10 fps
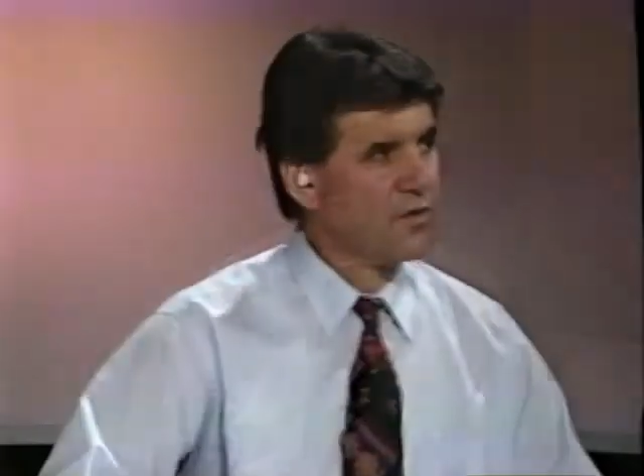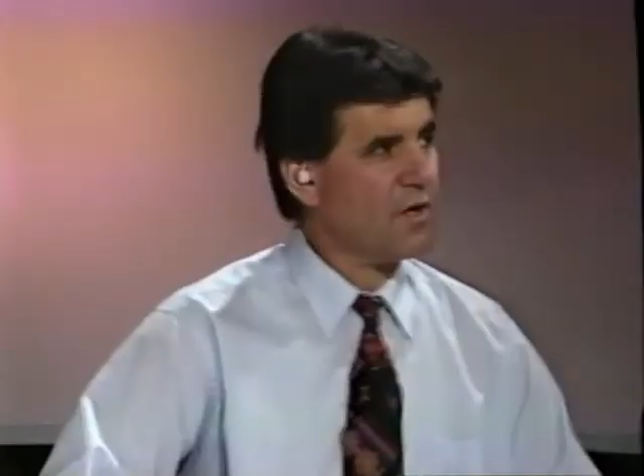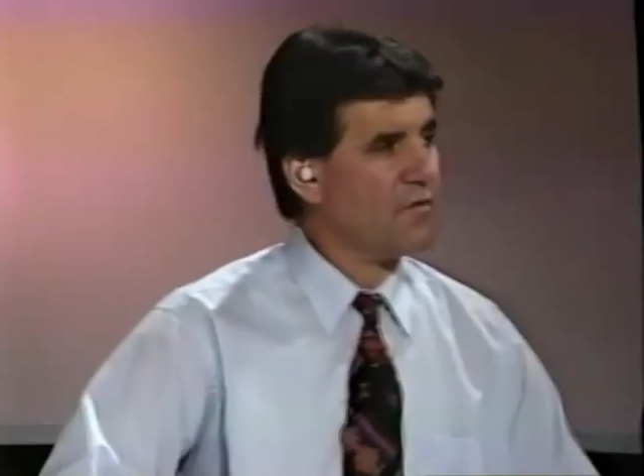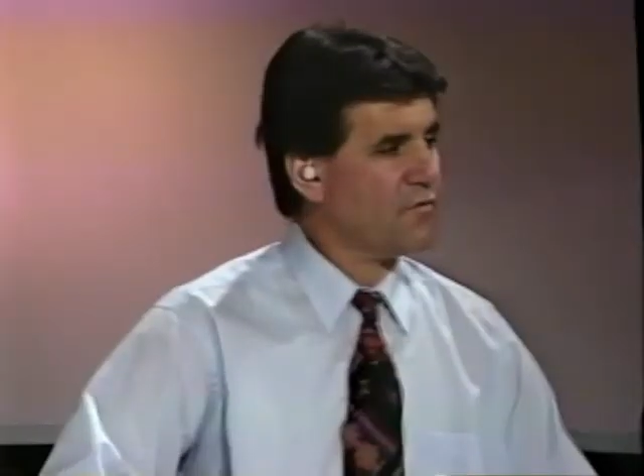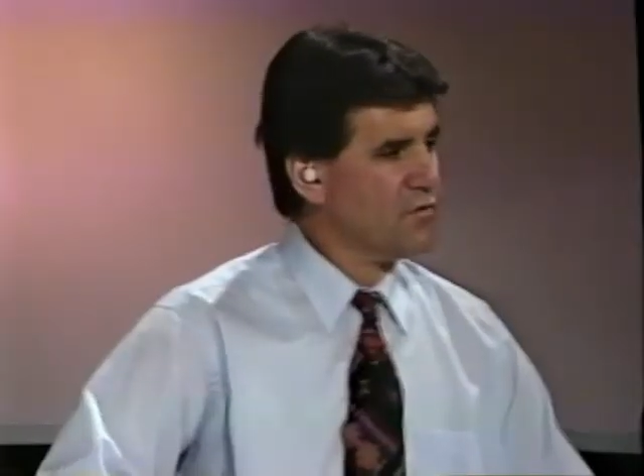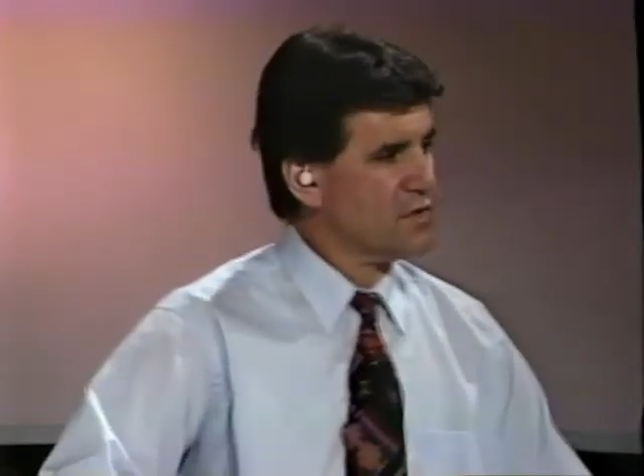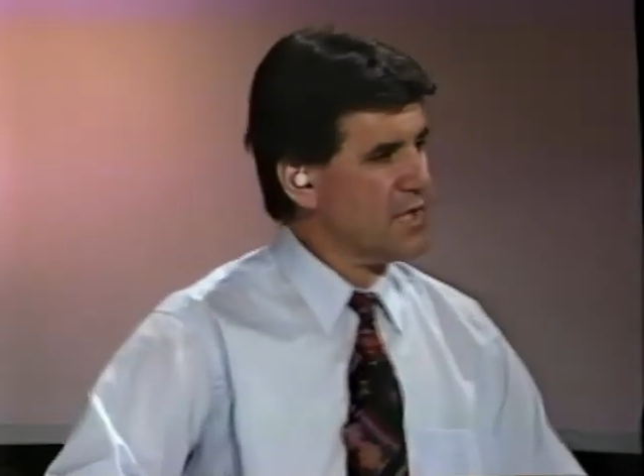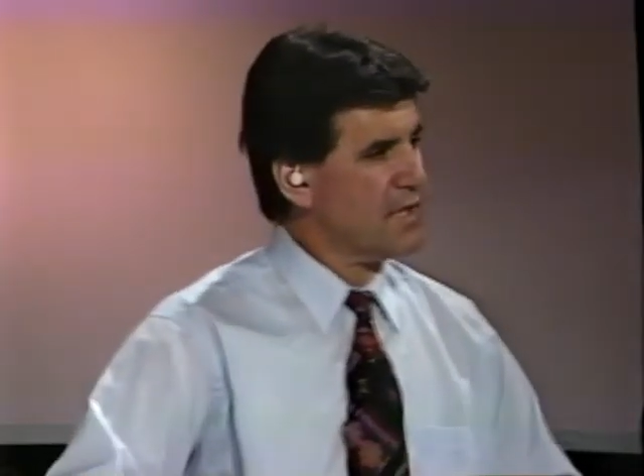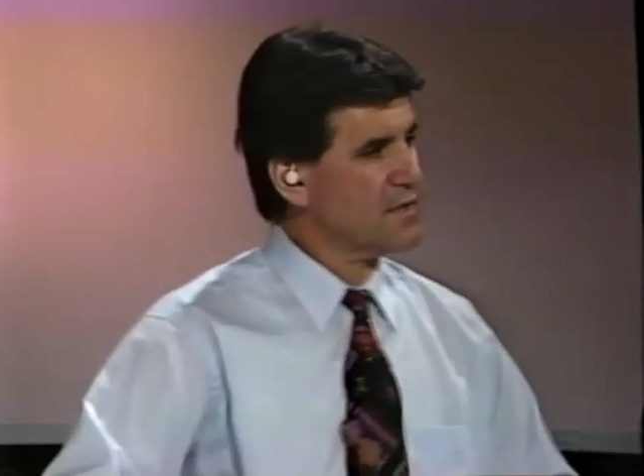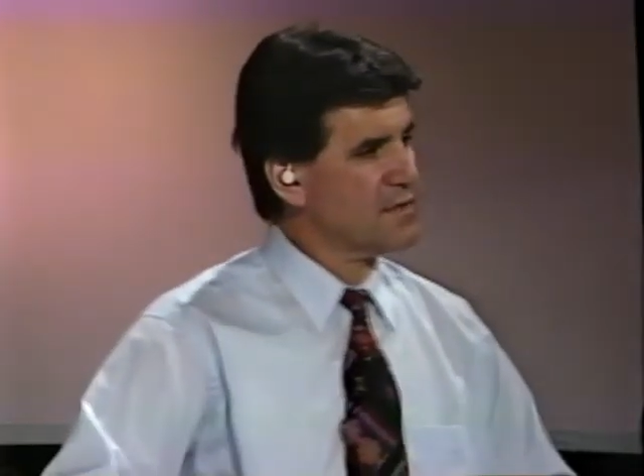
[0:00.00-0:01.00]
just got a few
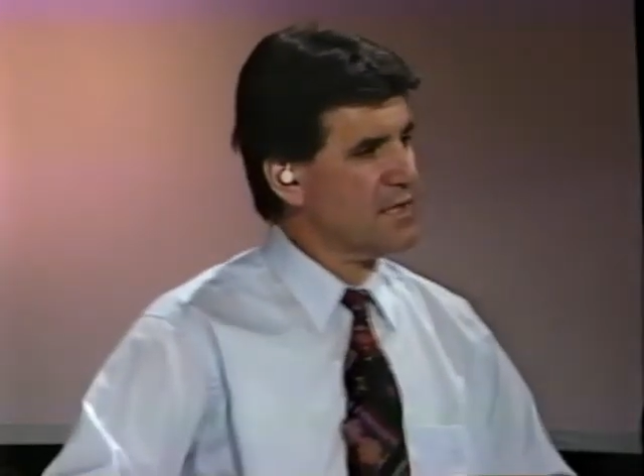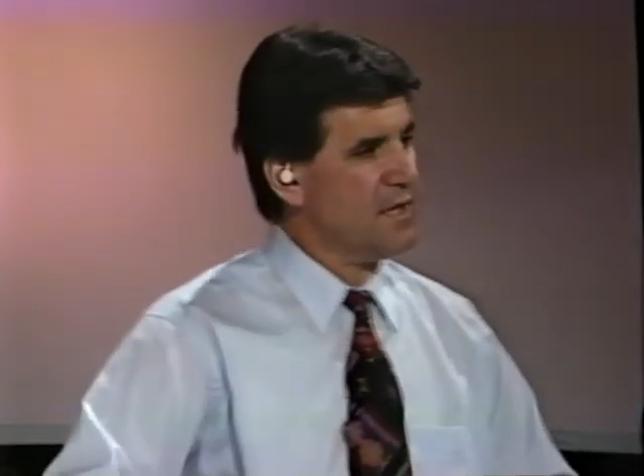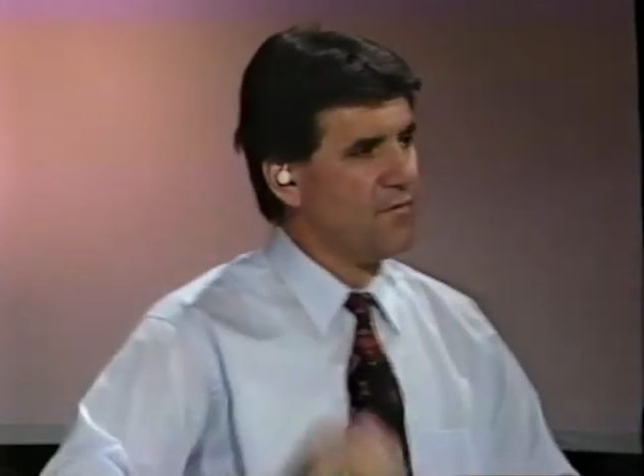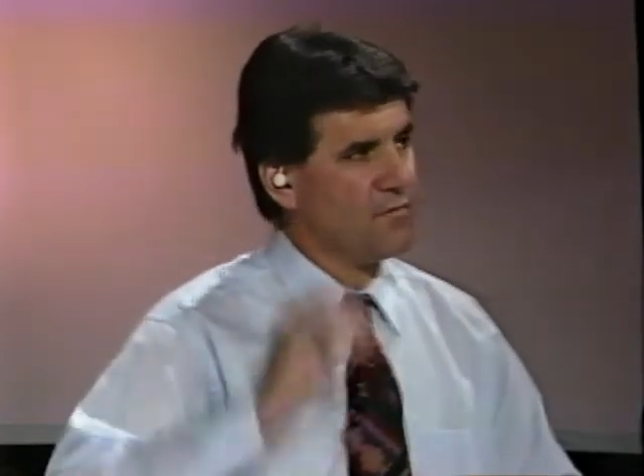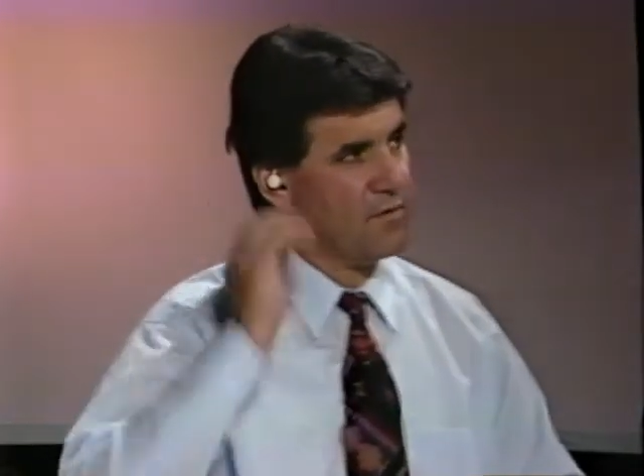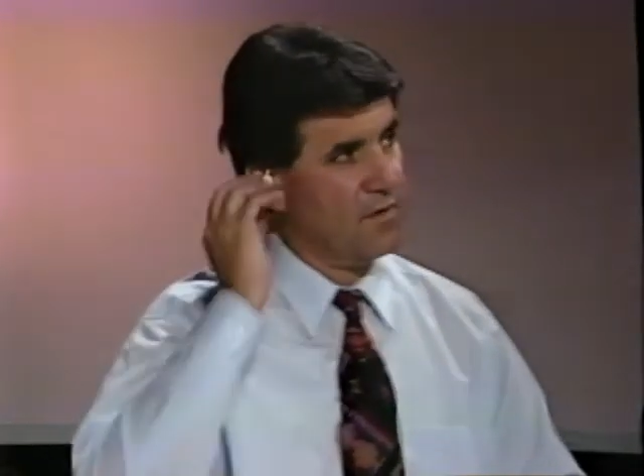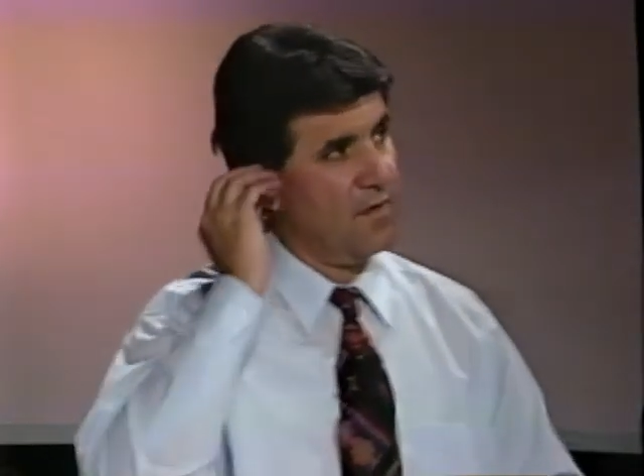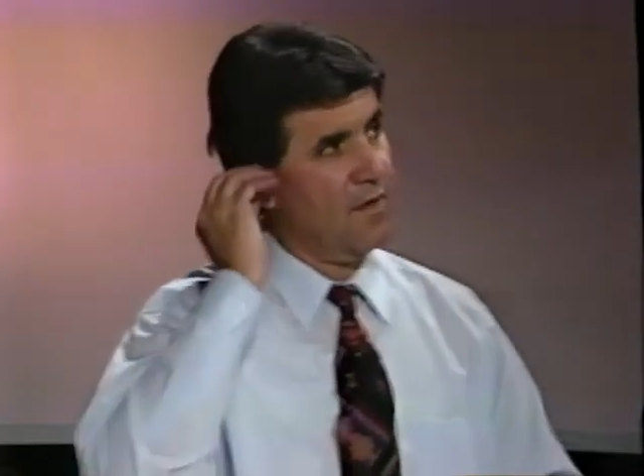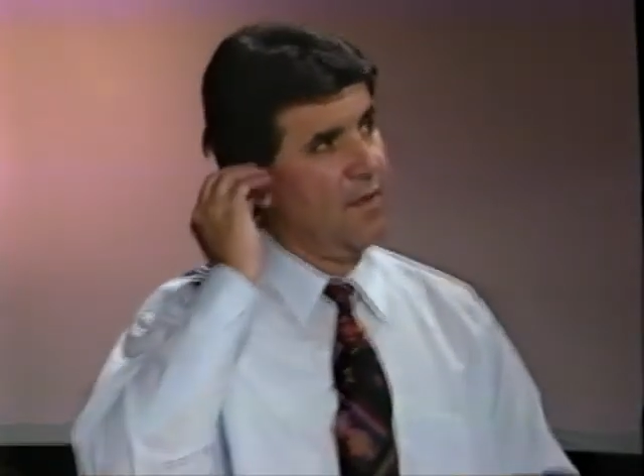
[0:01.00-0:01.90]
seconds left.